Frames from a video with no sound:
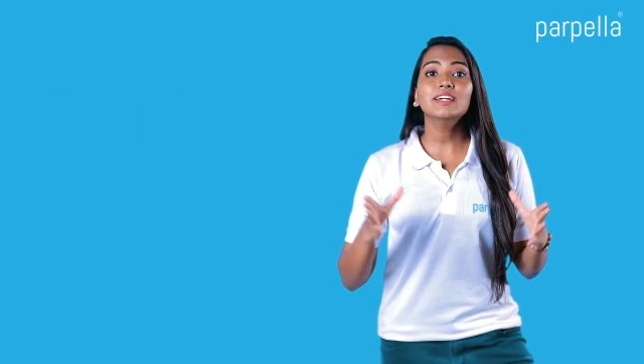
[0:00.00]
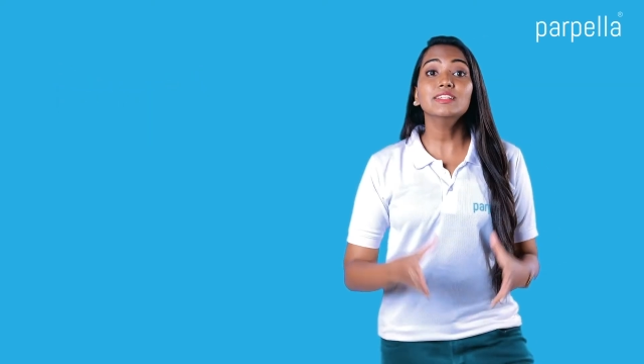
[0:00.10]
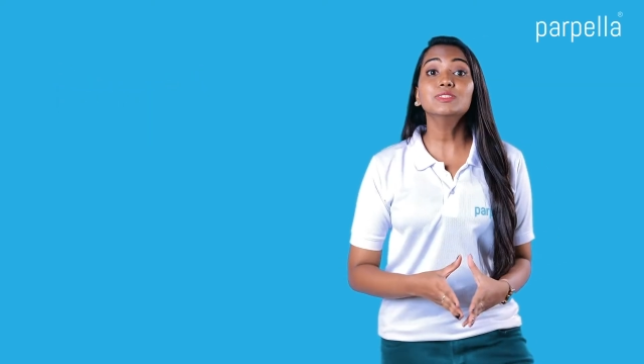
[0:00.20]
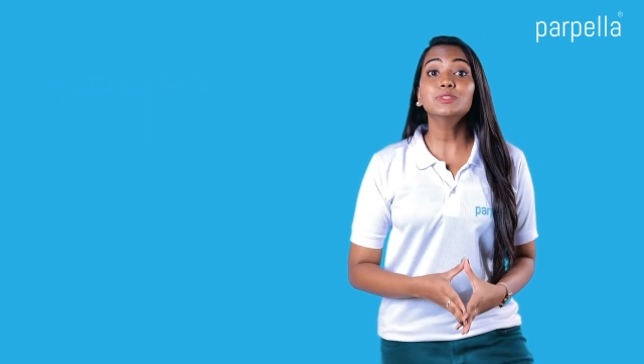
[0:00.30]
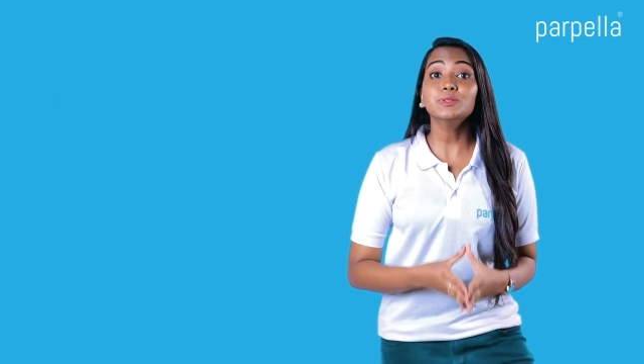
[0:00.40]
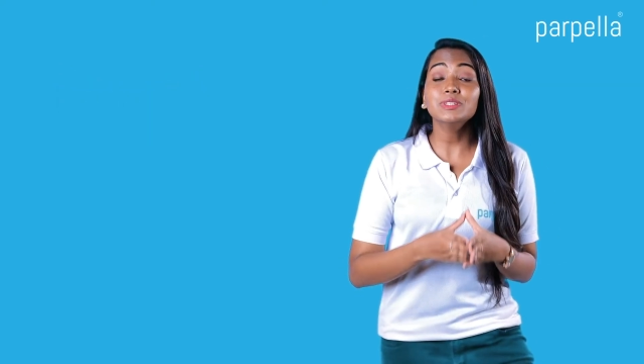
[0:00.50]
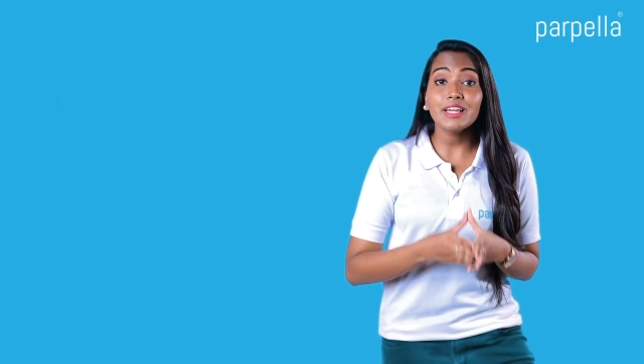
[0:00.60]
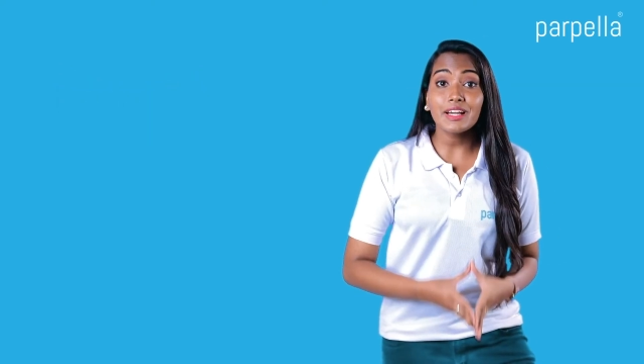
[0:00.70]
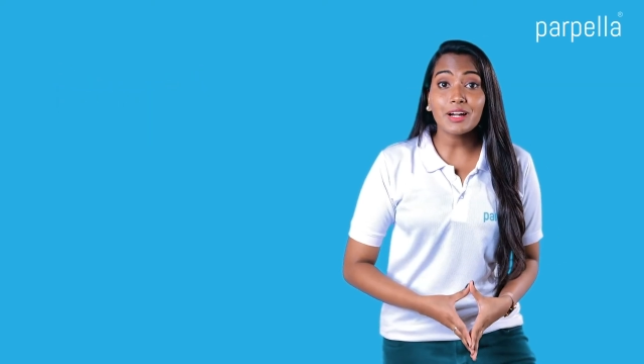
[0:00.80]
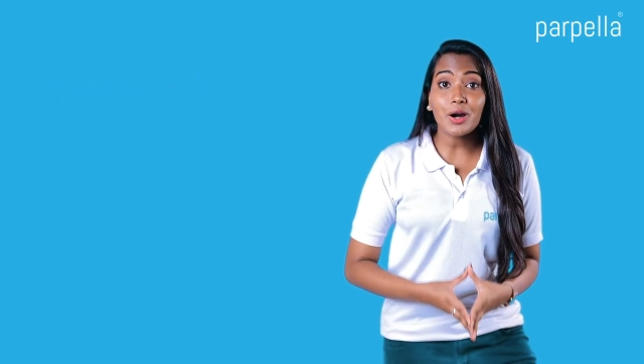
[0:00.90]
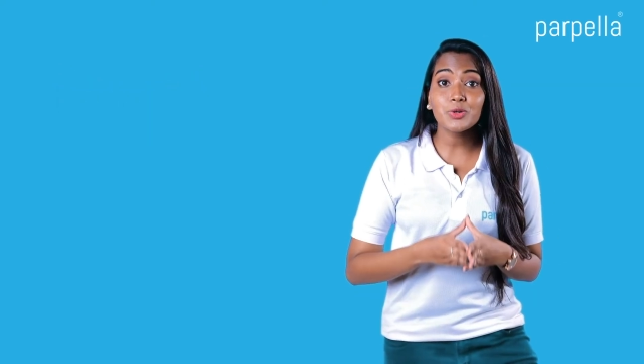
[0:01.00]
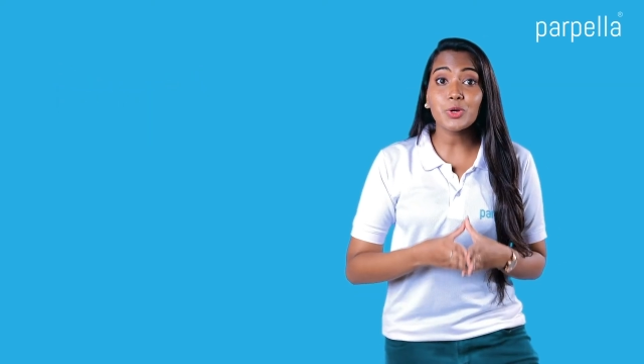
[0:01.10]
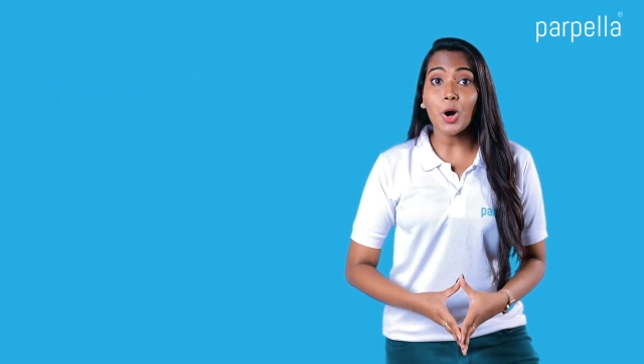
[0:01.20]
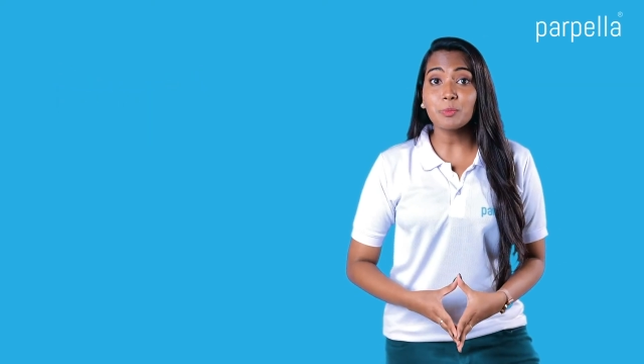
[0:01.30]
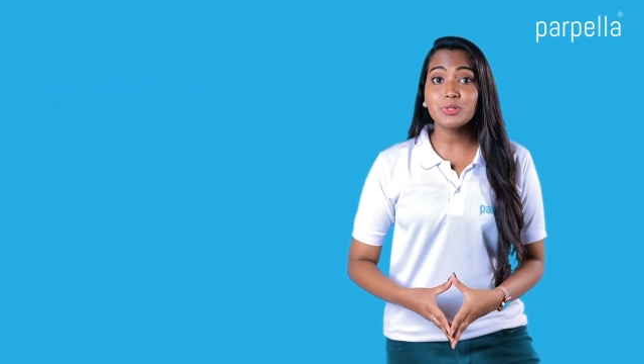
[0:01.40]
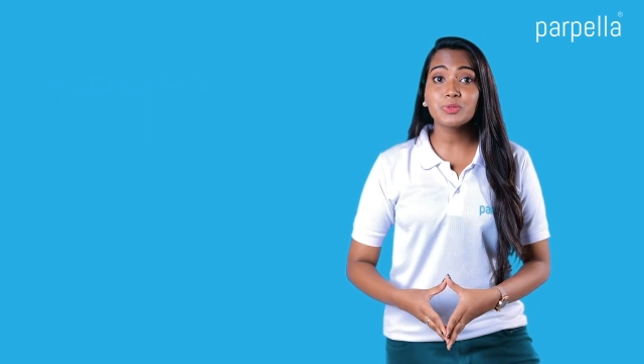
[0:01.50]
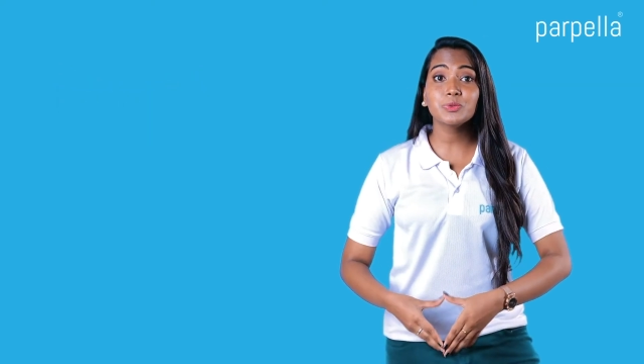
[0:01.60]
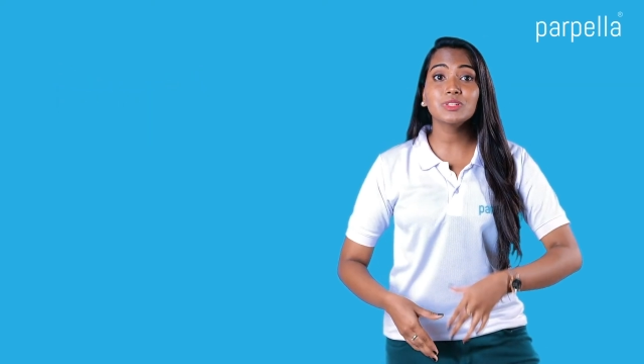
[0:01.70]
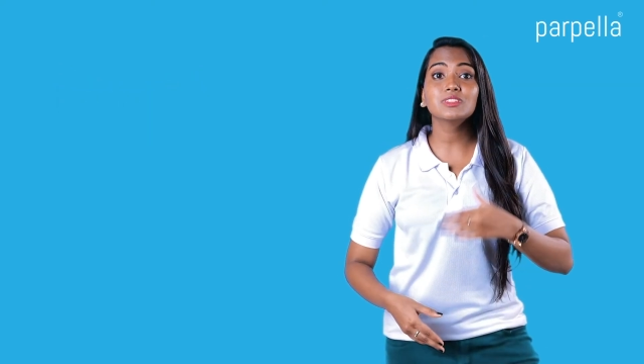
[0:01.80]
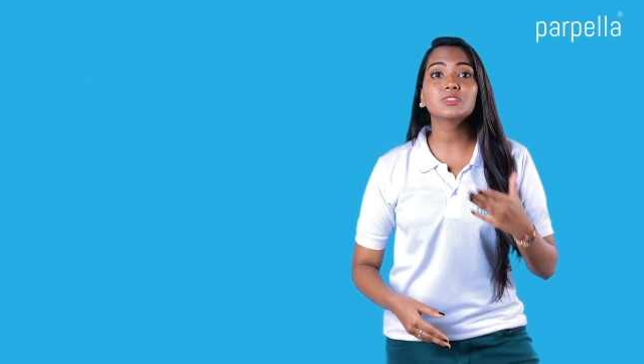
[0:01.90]
It is through the account opened
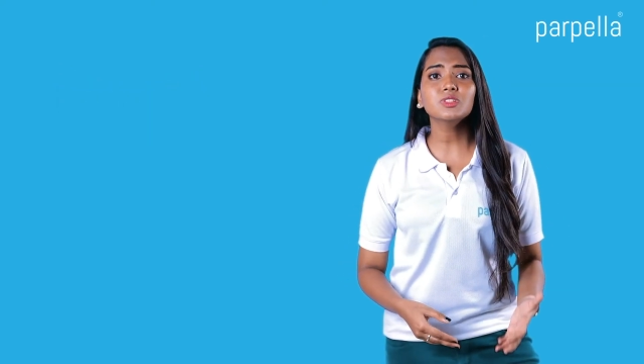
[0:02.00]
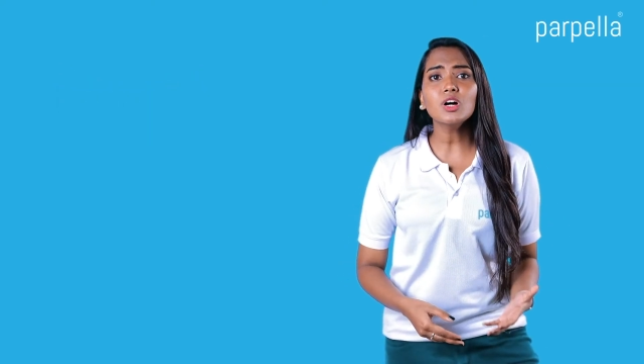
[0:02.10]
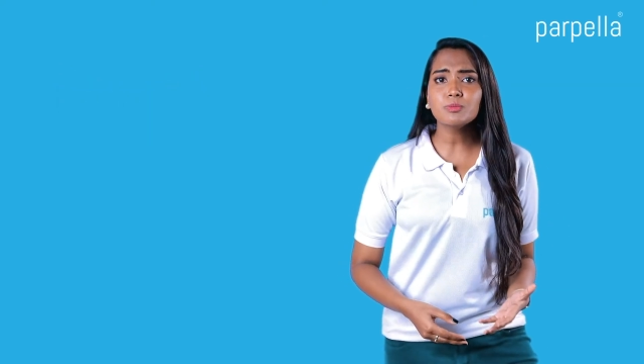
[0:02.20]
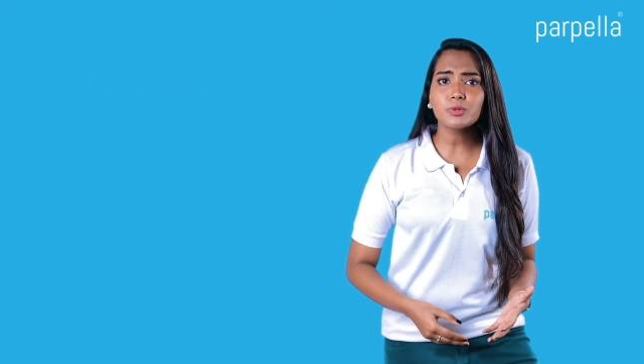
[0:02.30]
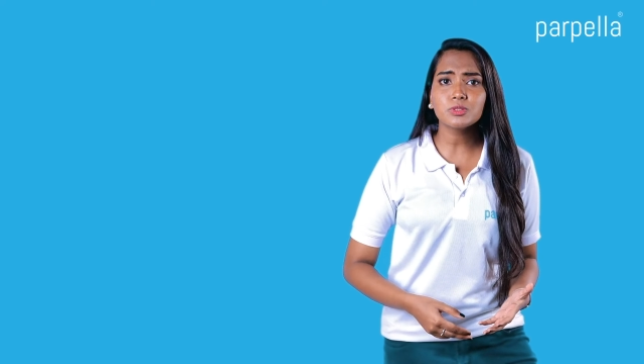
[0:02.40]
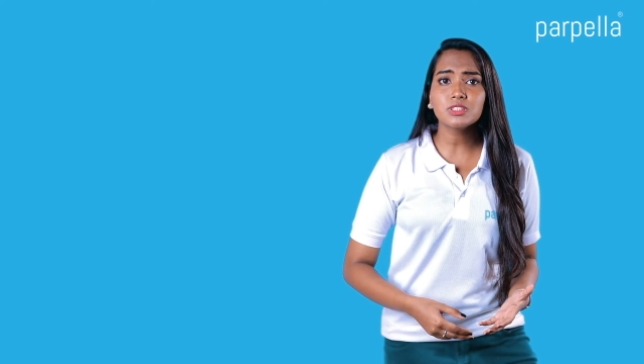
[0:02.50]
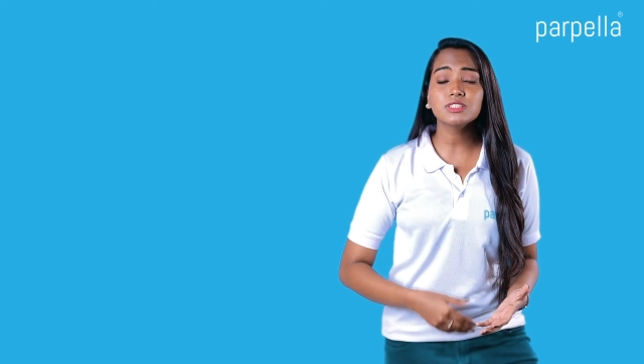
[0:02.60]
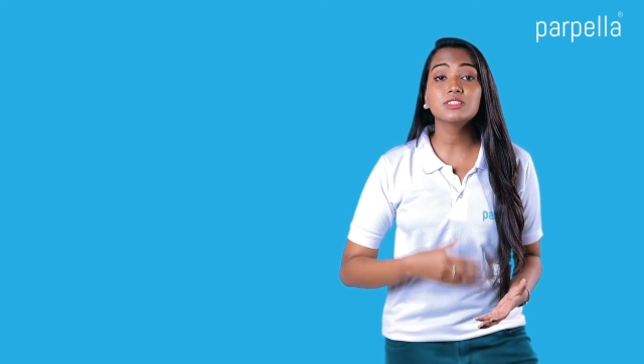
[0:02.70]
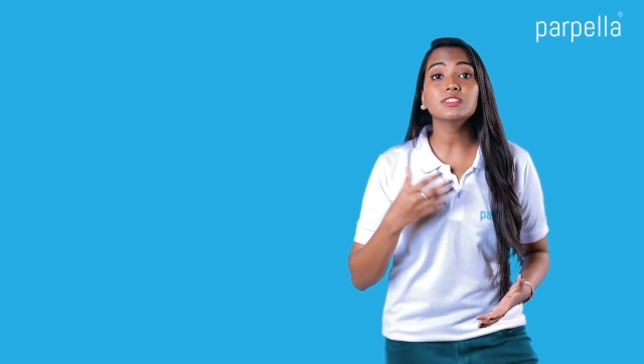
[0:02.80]
with the stockbrokers